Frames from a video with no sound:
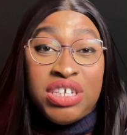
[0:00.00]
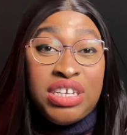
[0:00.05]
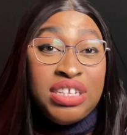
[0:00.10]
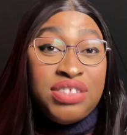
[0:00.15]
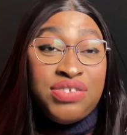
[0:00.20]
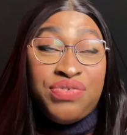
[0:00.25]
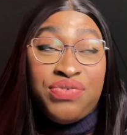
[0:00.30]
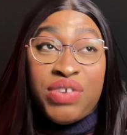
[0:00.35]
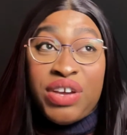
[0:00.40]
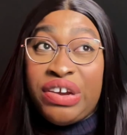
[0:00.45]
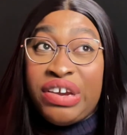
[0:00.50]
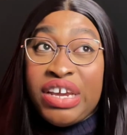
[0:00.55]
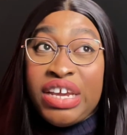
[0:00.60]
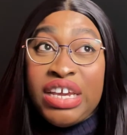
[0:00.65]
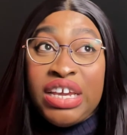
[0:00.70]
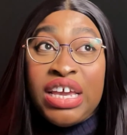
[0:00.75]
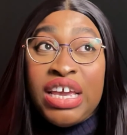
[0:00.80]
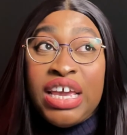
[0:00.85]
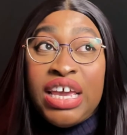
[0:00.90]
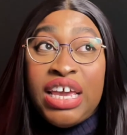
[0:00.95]
It's
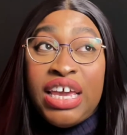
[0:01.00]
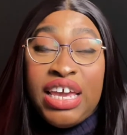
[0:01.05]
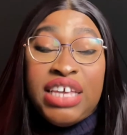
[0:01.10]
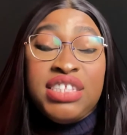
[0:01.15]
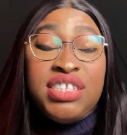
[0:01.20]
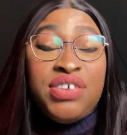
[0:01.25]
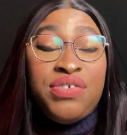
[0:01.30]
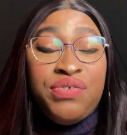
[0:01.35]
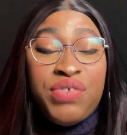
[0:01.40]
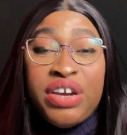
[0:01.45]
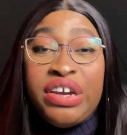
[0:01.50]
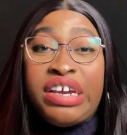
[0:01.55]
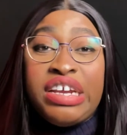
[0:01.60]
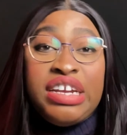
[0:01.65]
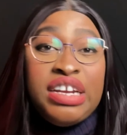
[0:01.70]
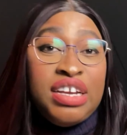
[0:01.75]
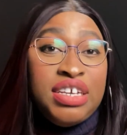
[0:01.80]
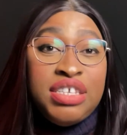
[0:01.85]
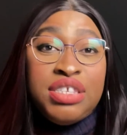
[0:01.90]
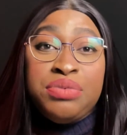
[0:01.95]
very, it's a very
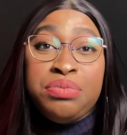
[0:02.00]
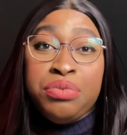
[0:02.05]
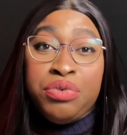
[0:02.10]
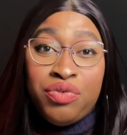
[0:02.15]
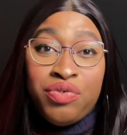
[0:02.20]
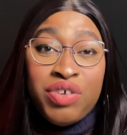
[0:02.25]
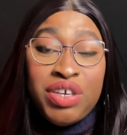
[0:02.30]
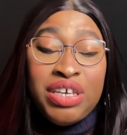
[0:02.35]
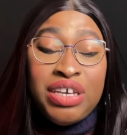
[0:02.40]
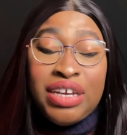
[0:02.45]
nice movie,